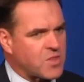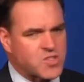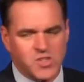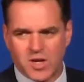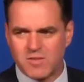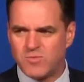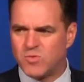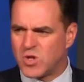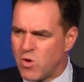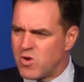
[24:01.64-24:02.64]
the other side if
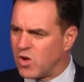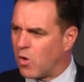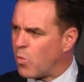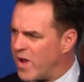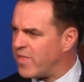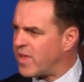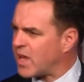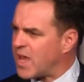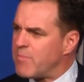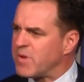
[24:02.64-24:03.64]
you don't know where
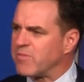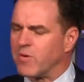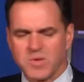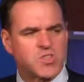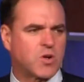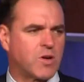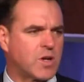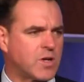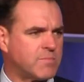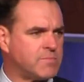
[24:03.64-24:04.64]
they're coming from
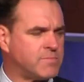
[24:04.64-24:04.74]
historically.